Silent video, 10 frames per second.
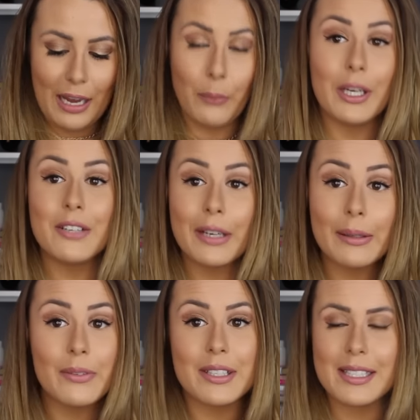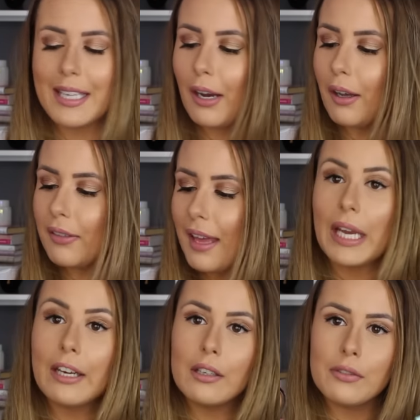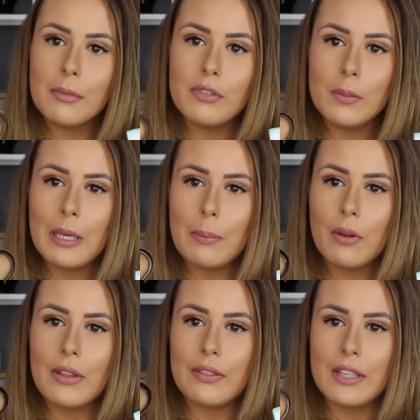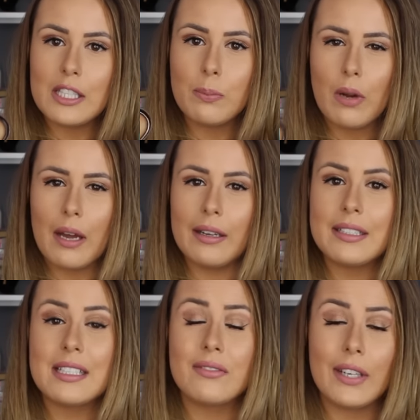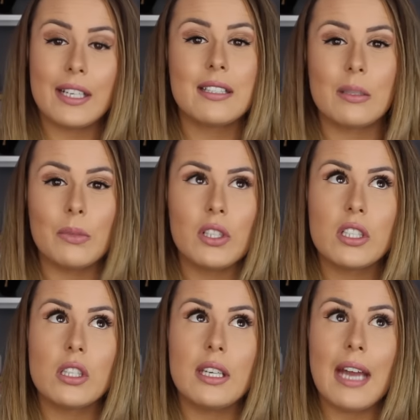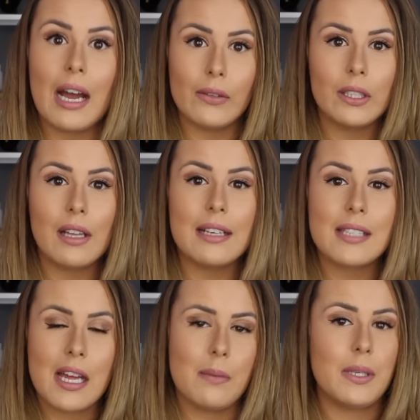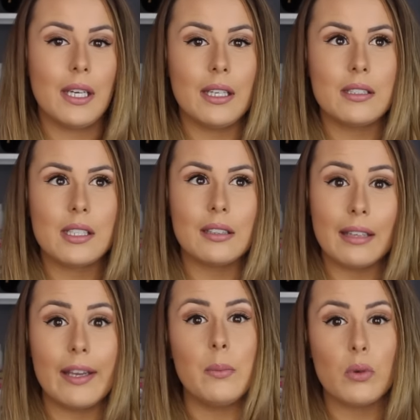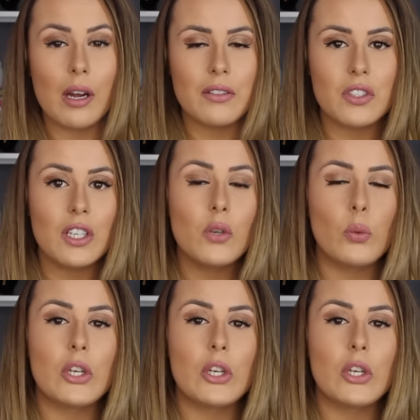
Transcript: I would if I lived in the South. I heard from a few people that this product is very similar to the Hourglass Ambient Light Bronzer,